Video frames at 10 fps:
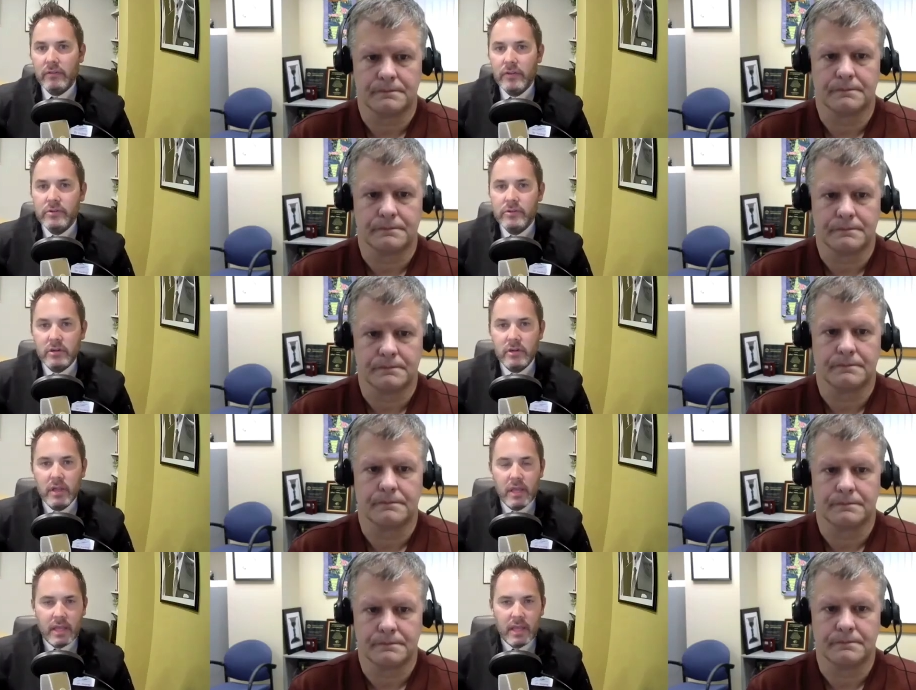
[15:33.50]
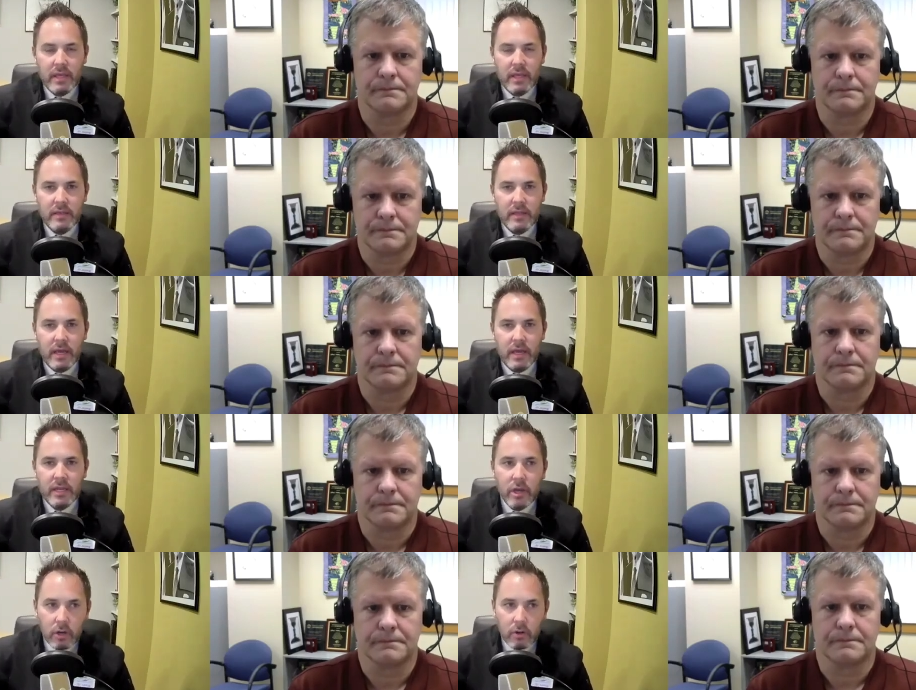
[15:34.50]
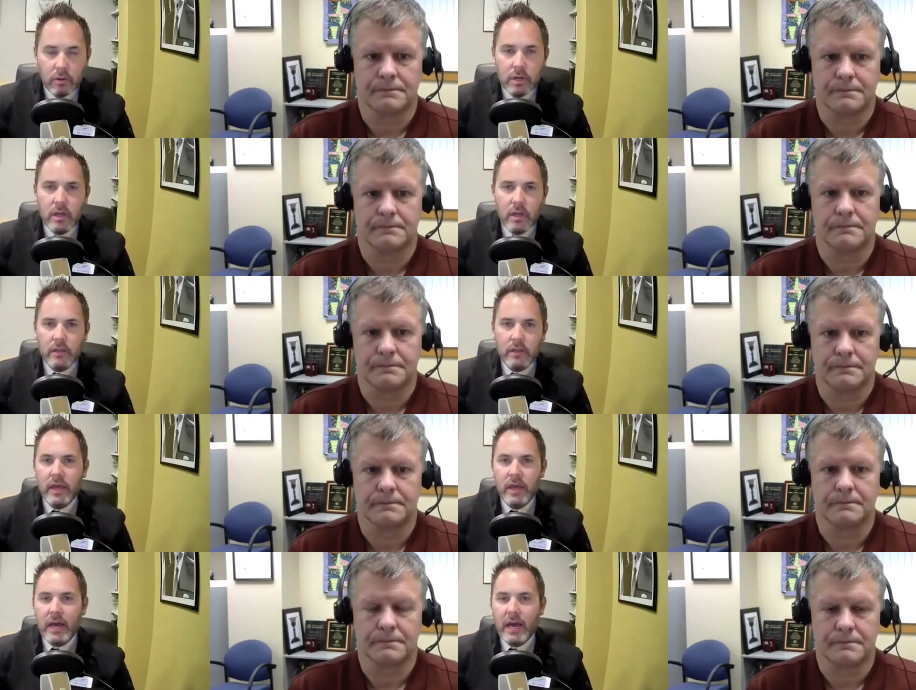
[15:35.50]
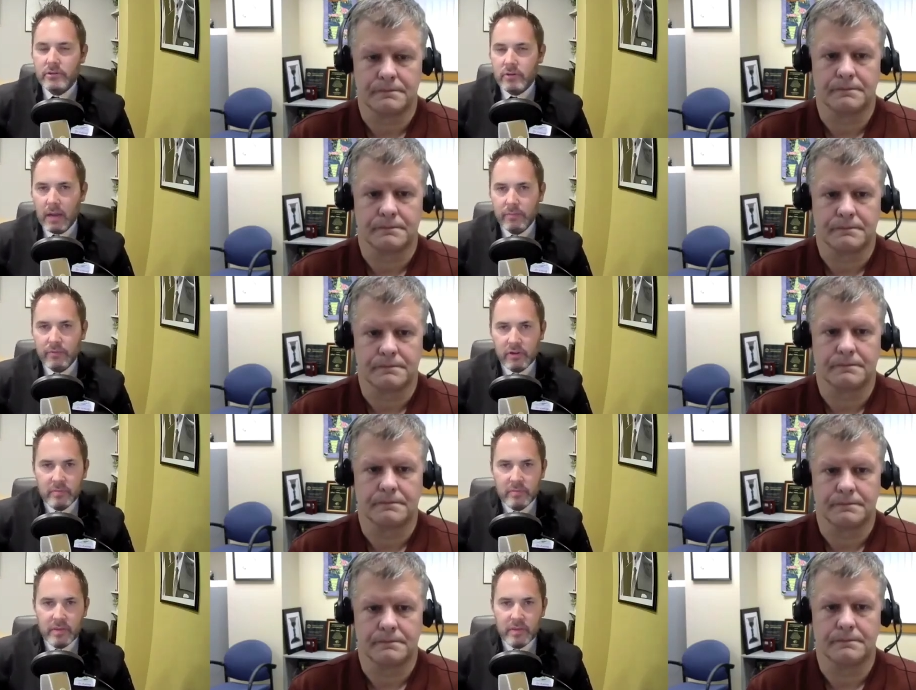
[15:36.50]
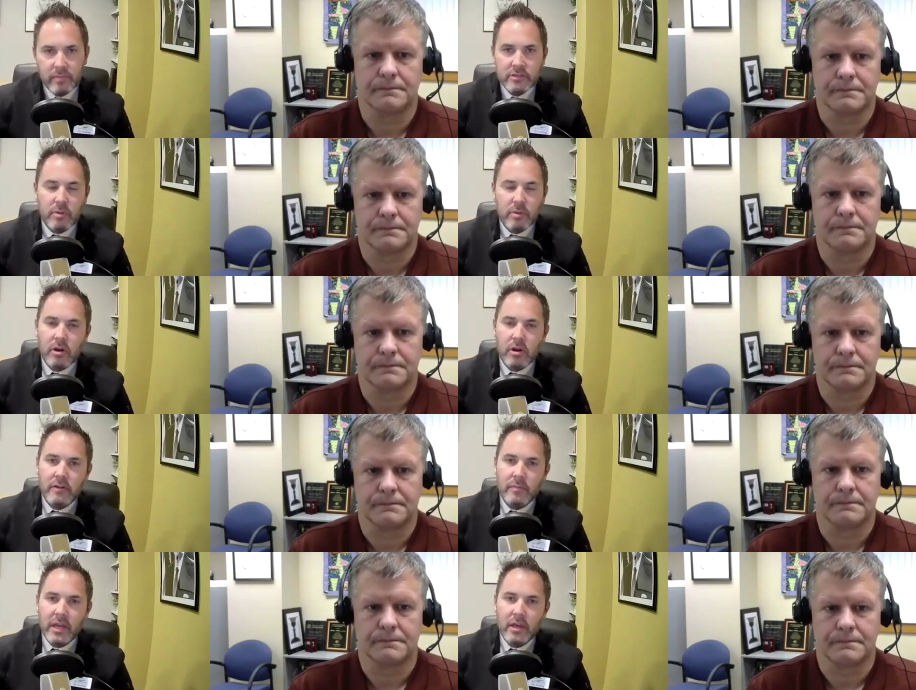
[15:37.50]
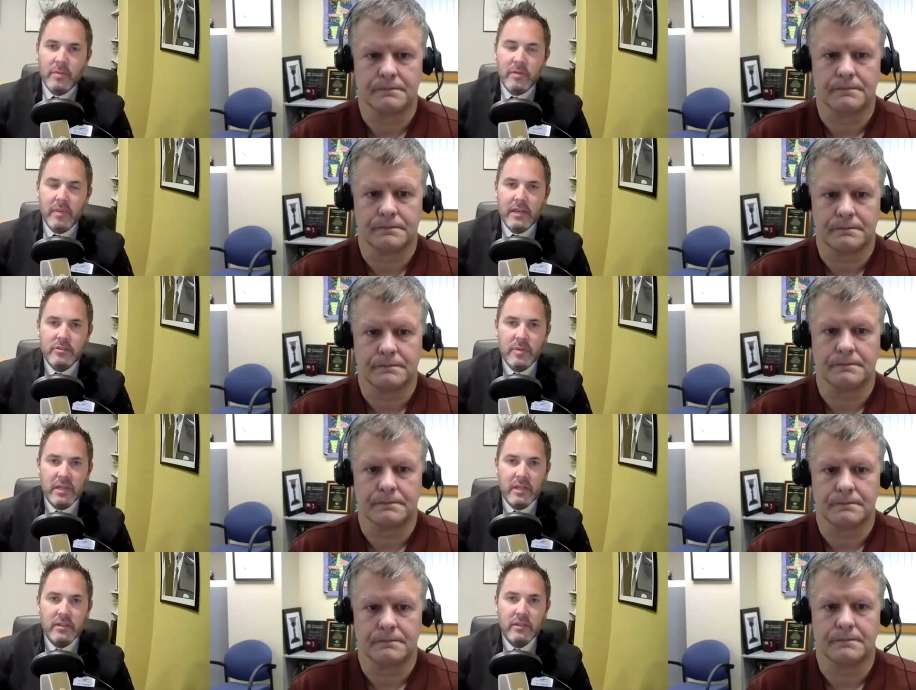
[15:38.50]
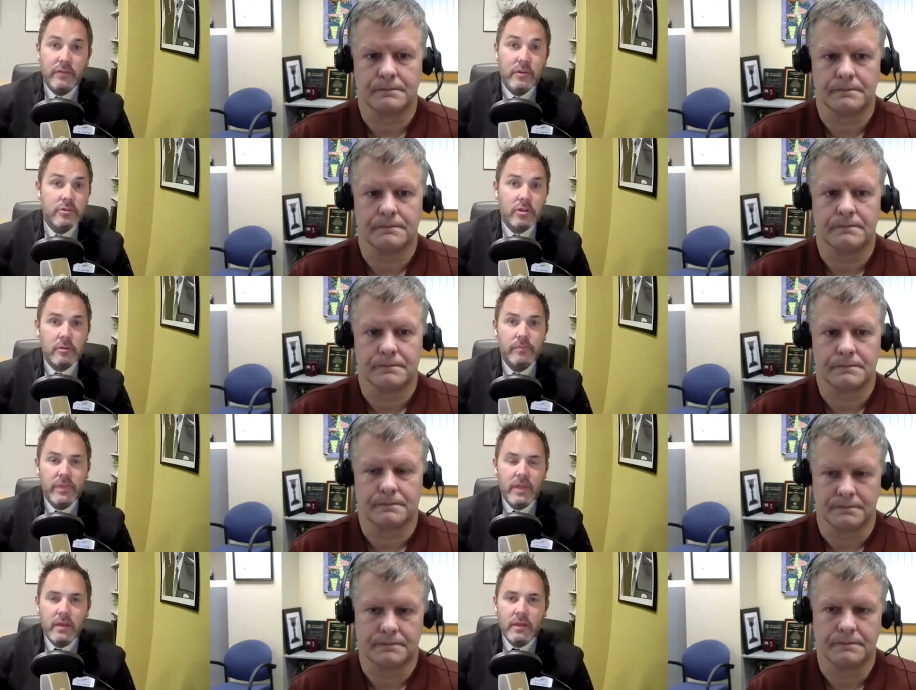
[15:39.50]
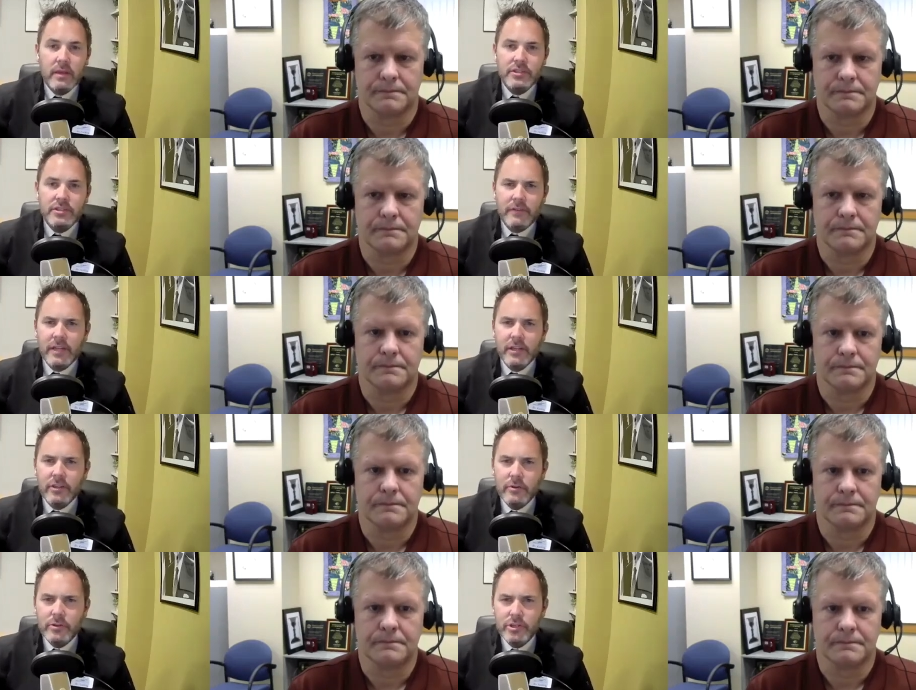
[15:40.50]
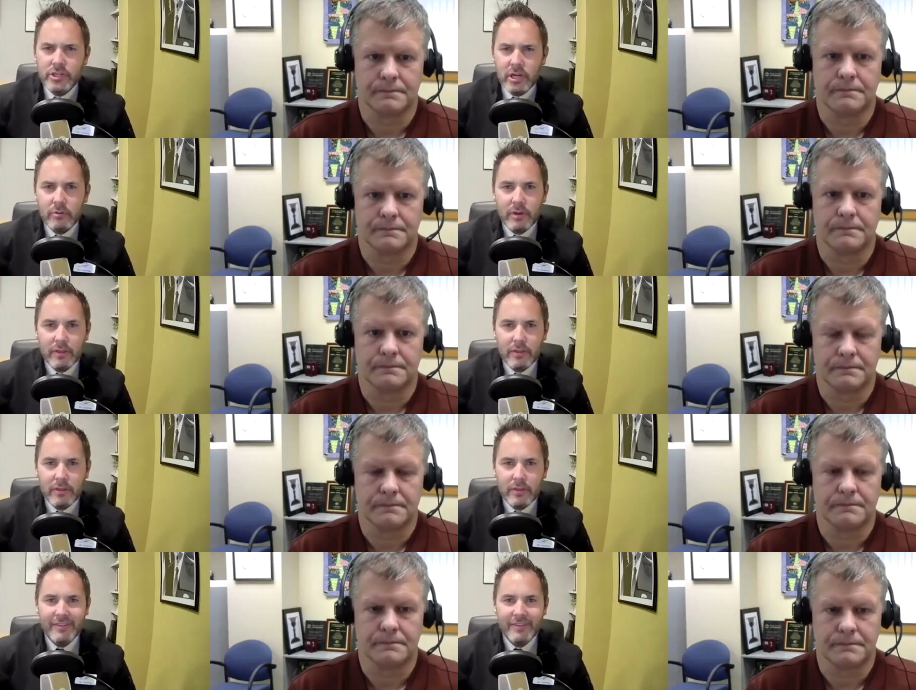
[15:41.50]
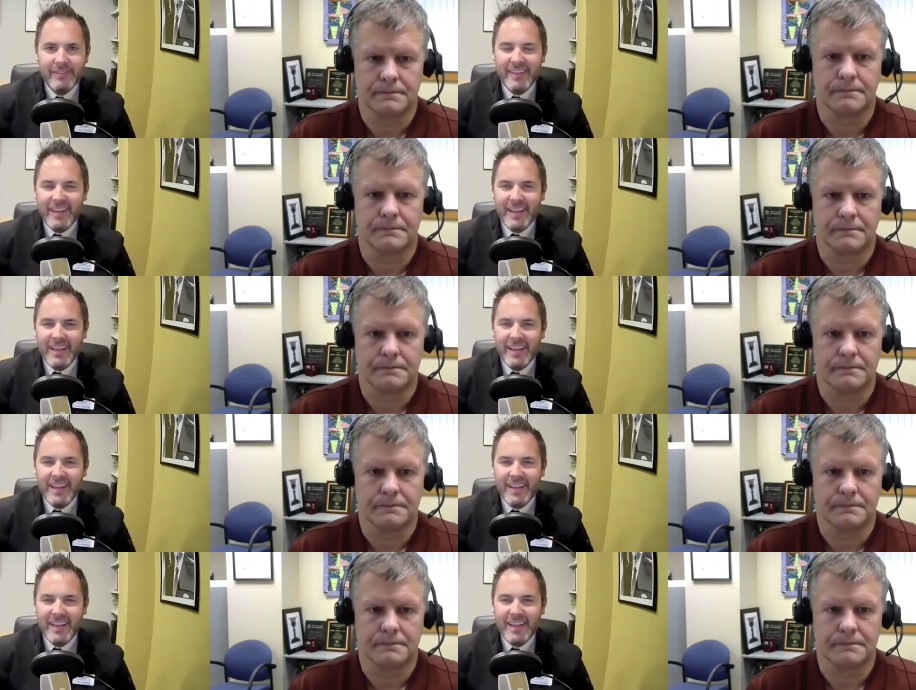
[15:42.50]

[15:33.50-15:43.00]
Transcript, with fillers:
Speaker 1: future. And I know that eye drops are going to be a major part of myopia management in the future. Jeff, can you share with us